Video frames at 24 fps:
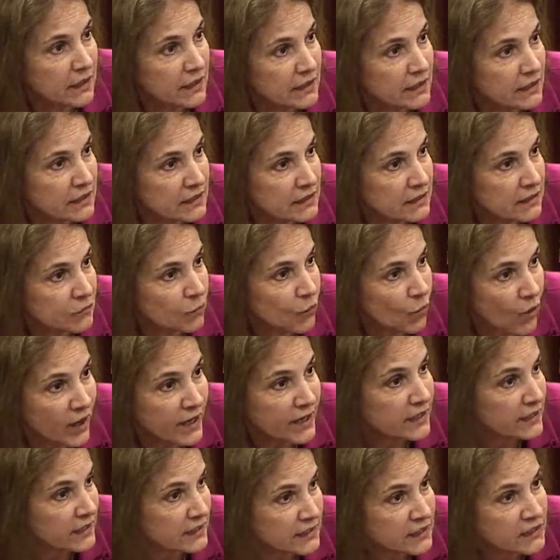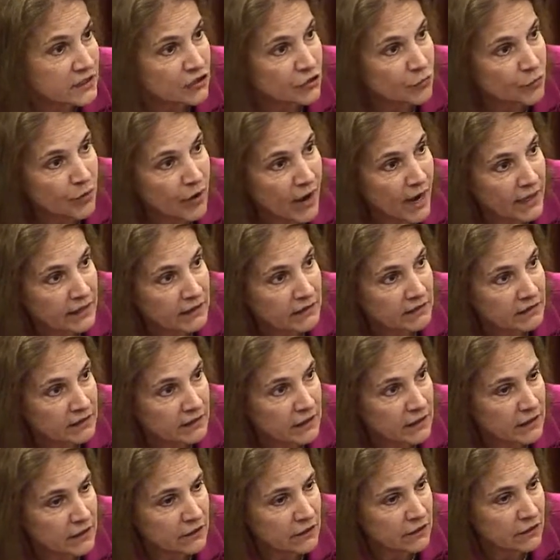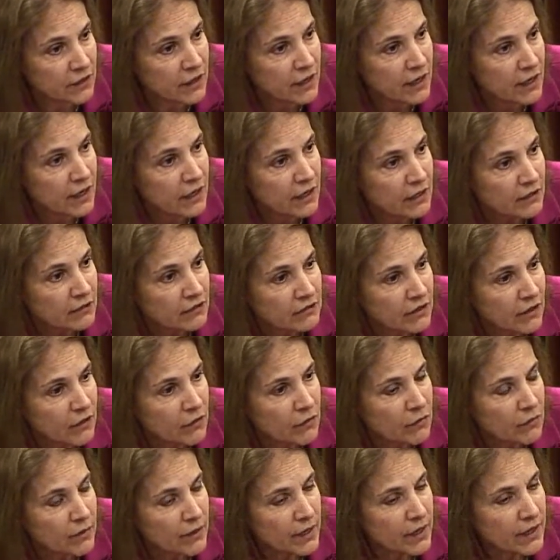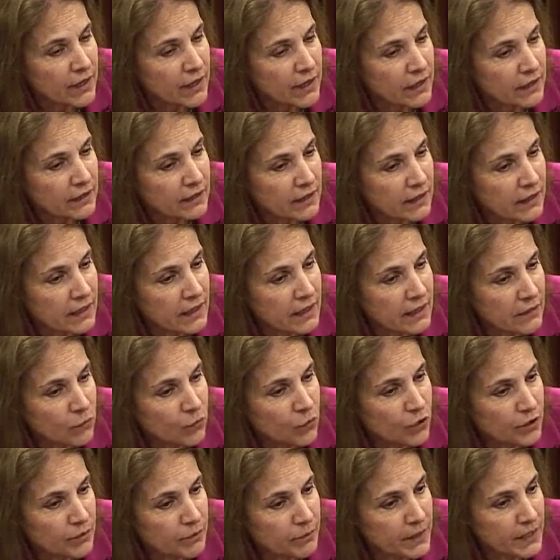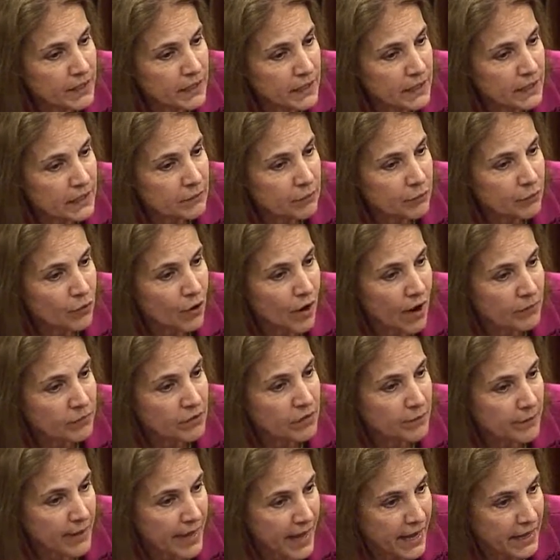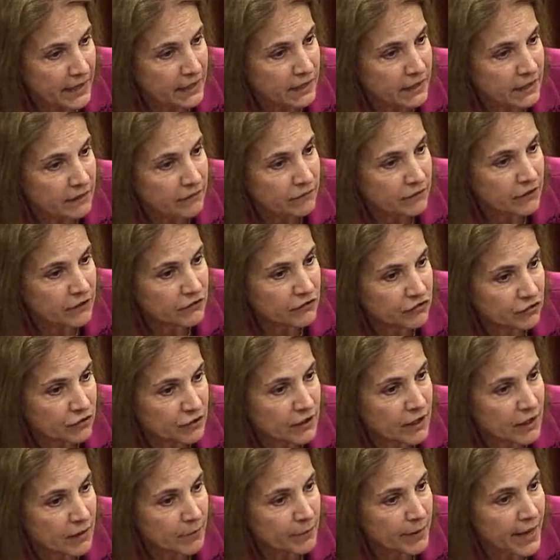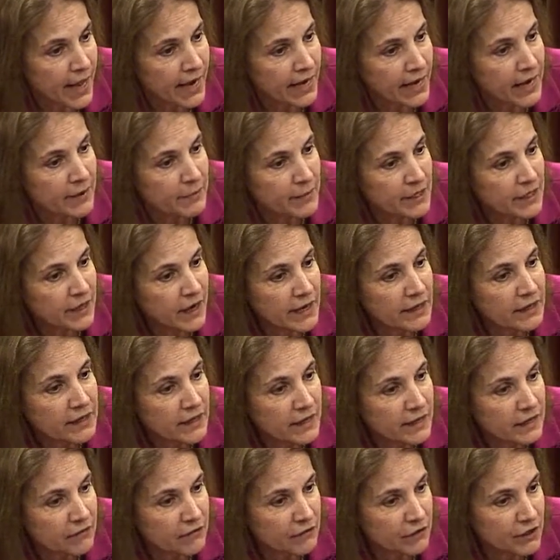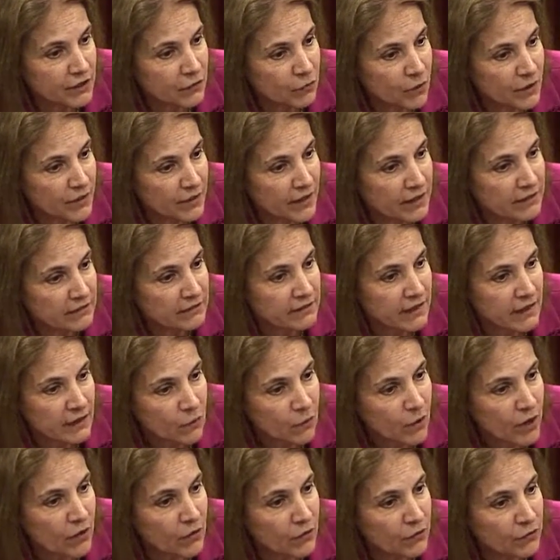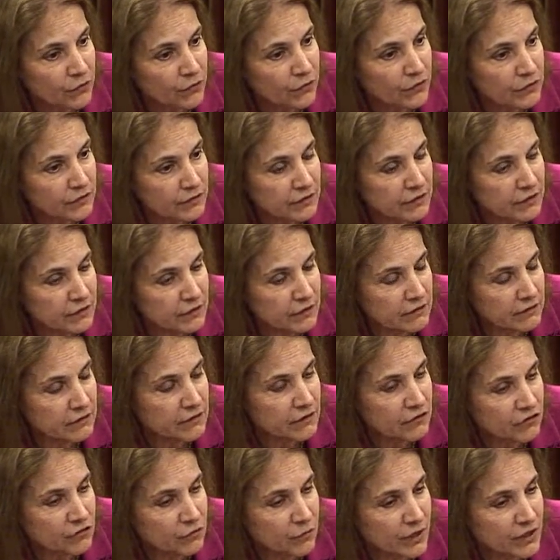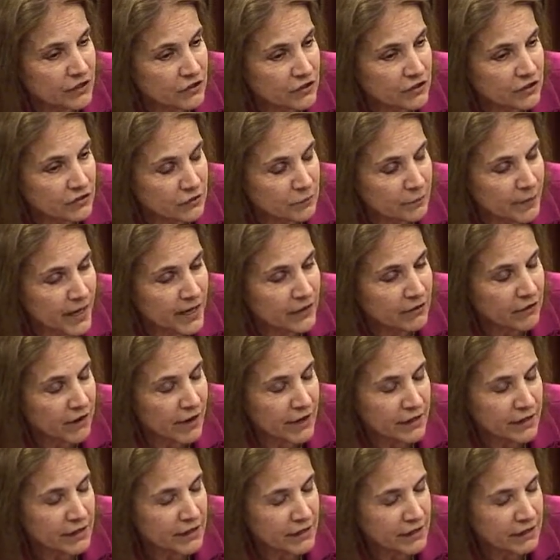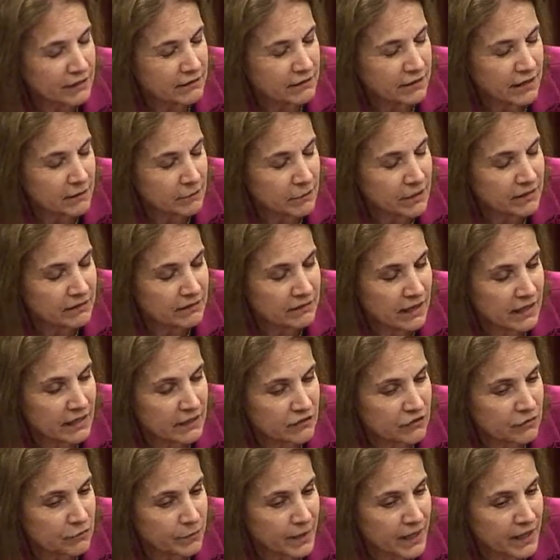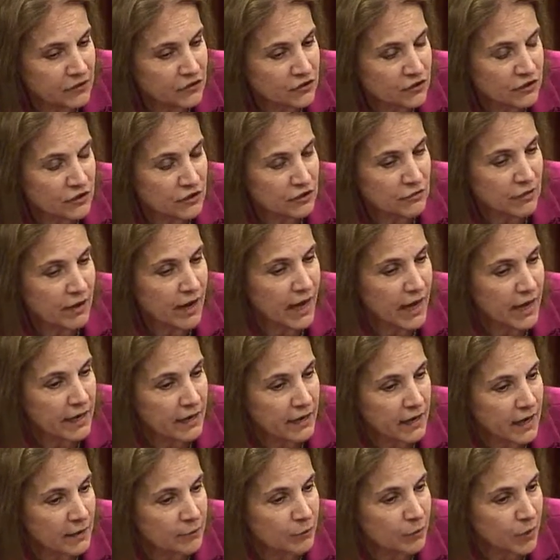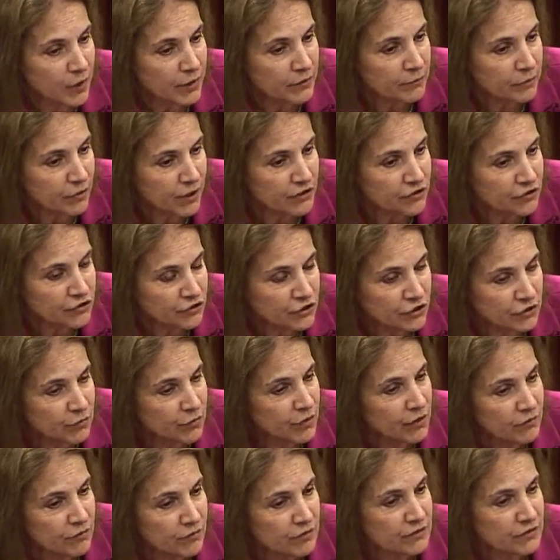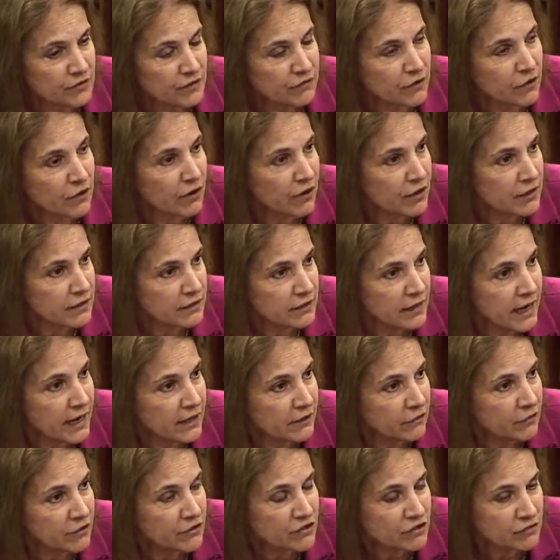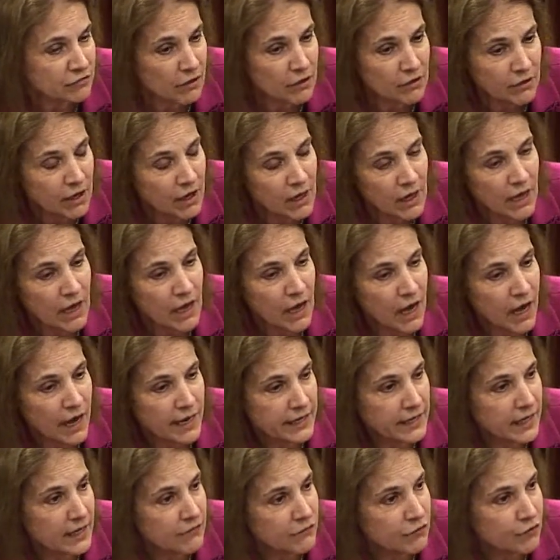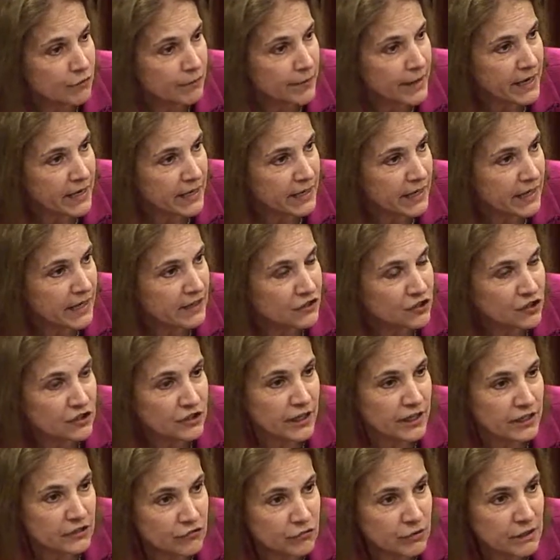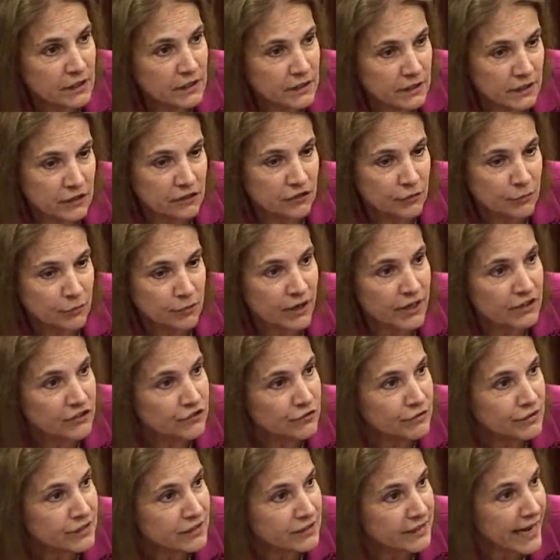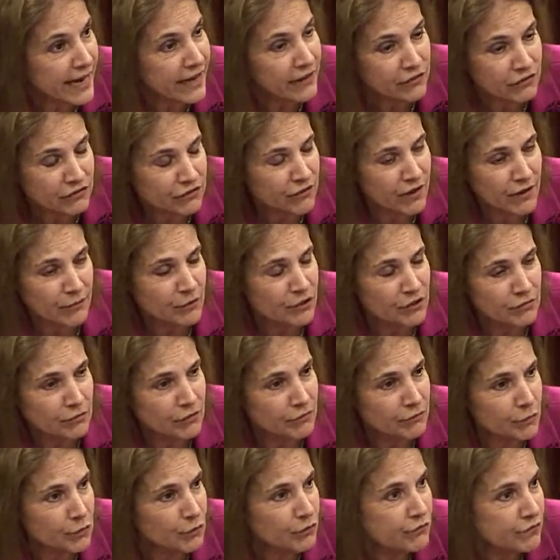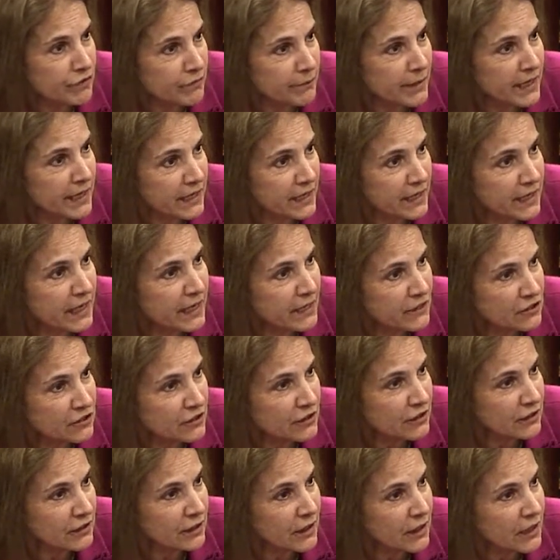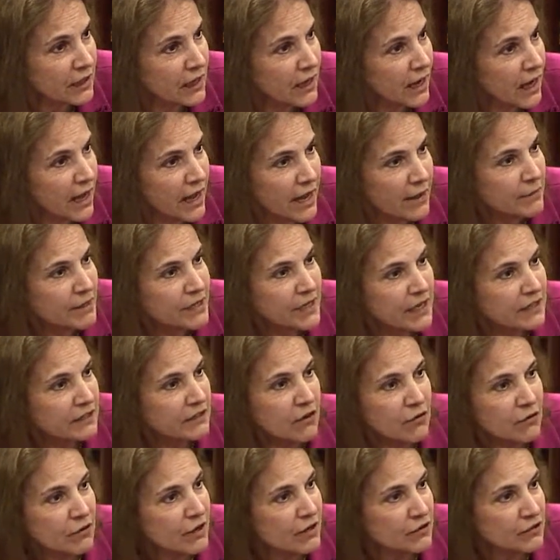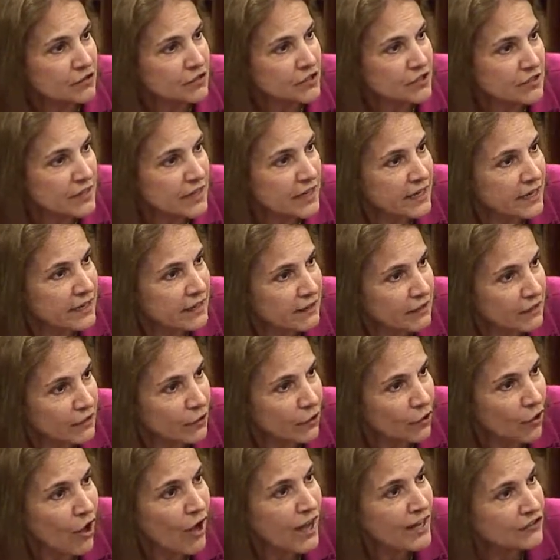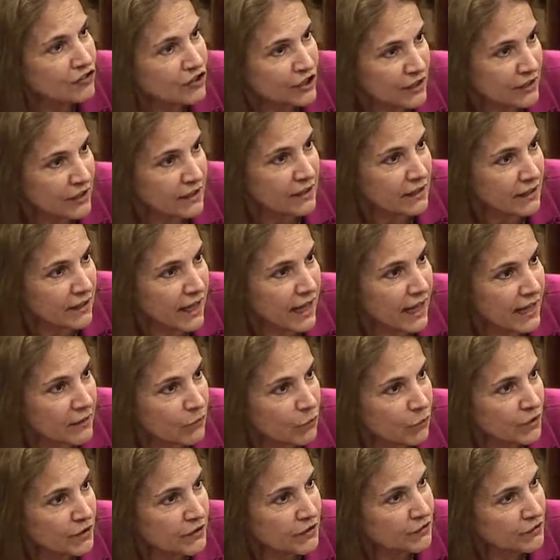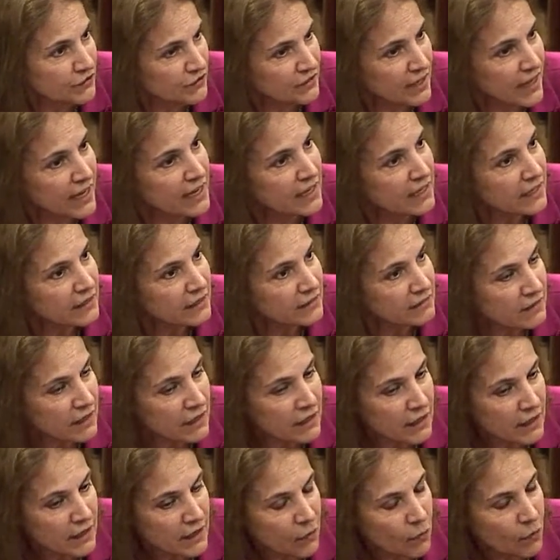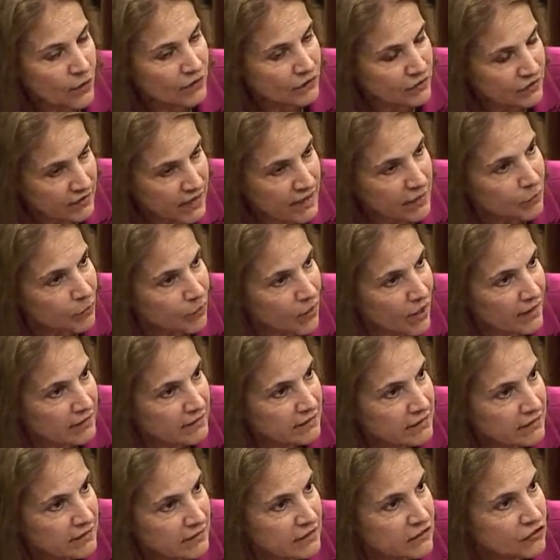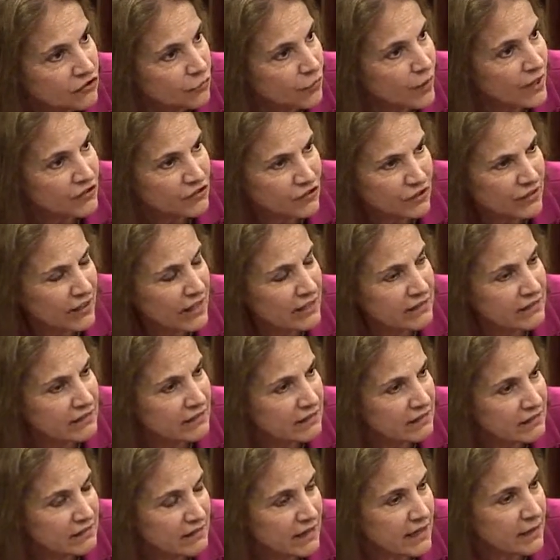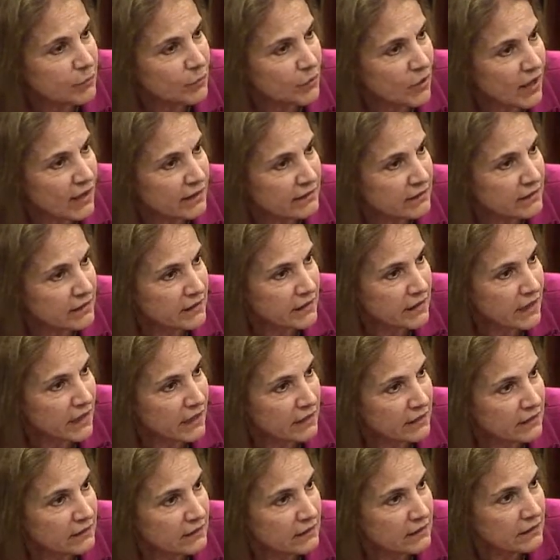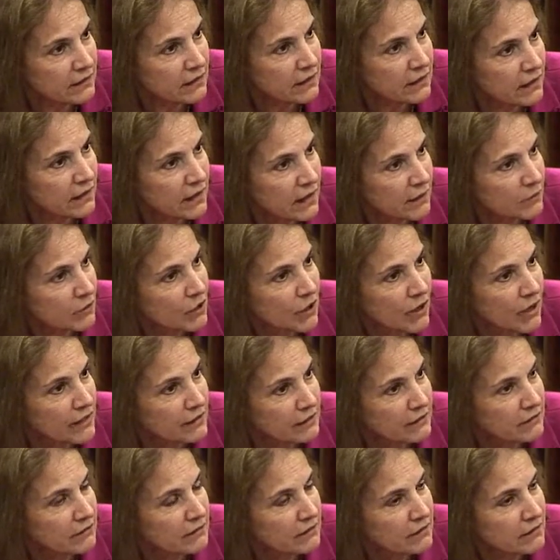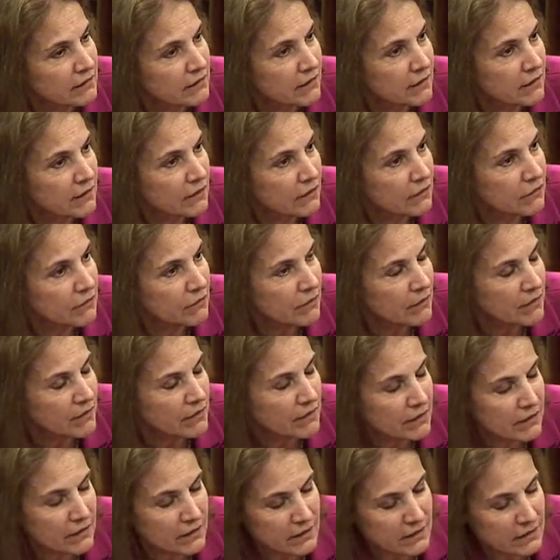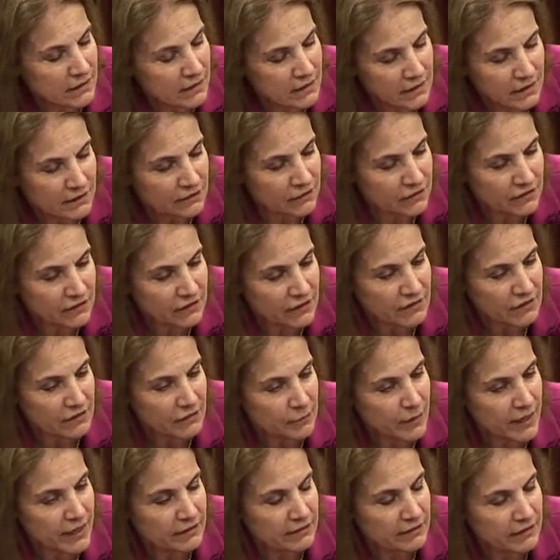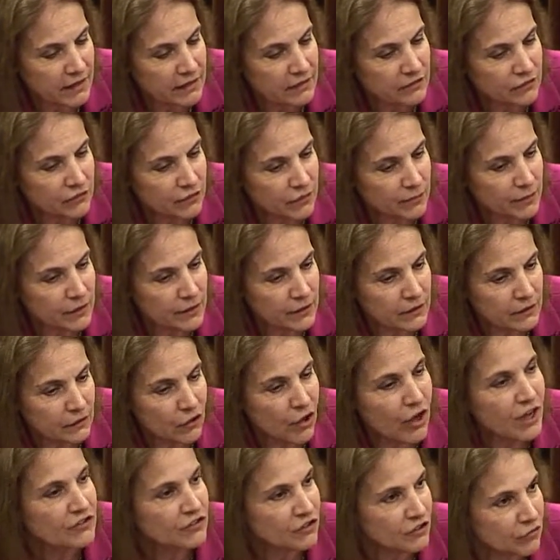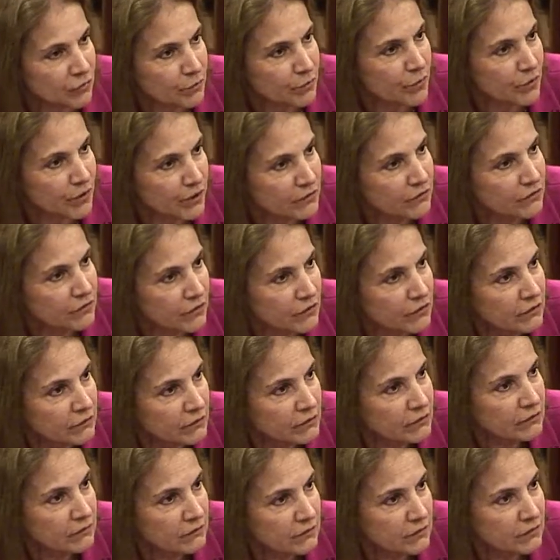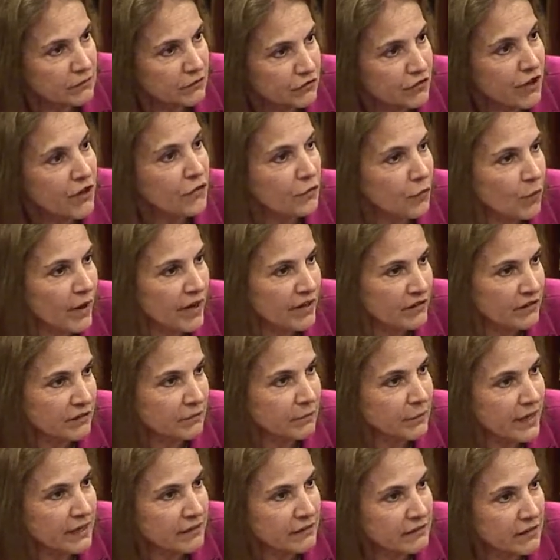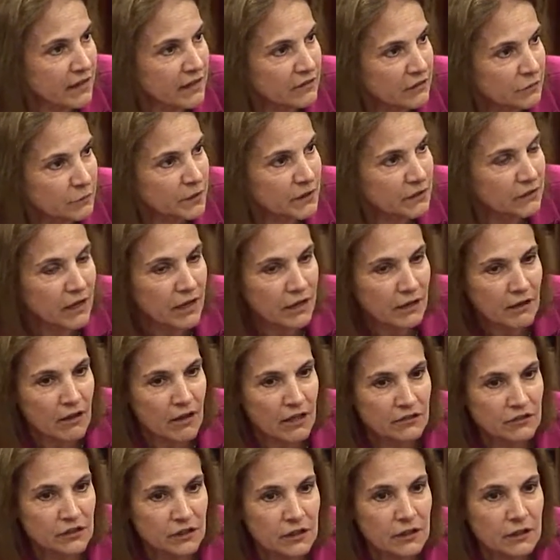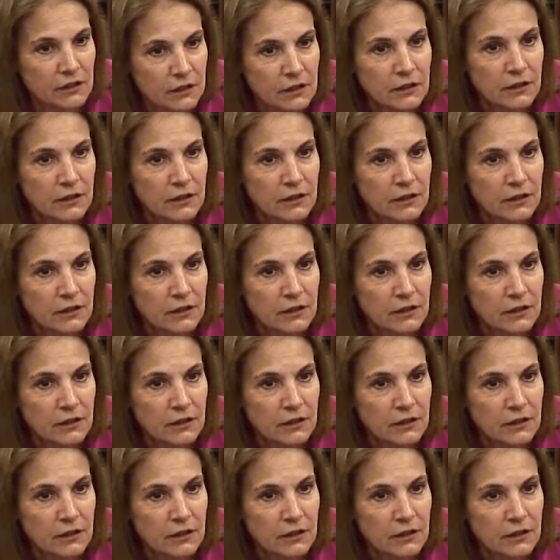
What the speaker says: and he didn't want to continue practicing here. So it would be problematic if this should come back. I mean, I think of it, when they say, well, the situation is better, I think it's like me saying to a patient, you had high blood pressure, you were at risk of a heart attack or a stroke, I gave you a medication, I treated it, your pressure is down, so I'm going to remove the medication. I mean, I don't understand the logic in that. What they're saying is, we've stabilized a situation, let's destabilize it again. I'm not, it just doesn't make sense from a logical point of view. There's other ways it makes sense, but not logic.